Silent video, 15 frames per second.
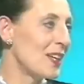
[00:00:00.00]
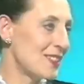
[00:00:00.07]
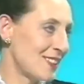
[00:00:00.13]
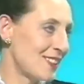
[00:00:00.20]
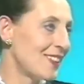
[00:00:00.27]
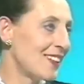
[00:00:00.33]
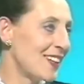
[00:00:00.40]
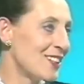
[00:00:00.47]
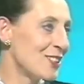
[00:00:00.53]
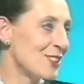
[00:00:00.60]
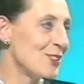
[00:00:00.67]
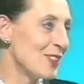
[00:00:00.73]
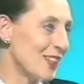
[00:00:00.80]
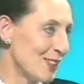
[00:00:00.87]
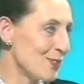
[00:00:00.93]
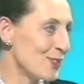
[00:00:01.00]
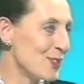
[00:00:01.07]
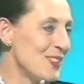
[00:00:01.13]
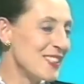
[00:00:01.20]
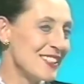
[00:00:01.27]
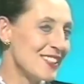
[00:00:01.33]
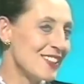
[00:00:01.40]
them, that, that too
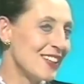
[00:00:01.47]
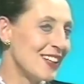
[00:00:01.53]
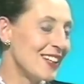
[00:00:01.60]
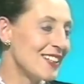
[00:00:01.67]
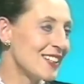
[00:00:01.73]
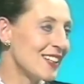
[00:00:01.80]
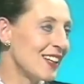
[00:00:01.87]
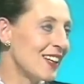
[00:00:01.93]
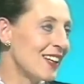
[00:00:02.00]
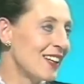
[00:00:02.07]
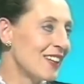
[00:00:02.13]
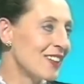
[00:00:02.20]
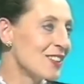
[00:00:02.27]
helps to insulate. Mm -hmm.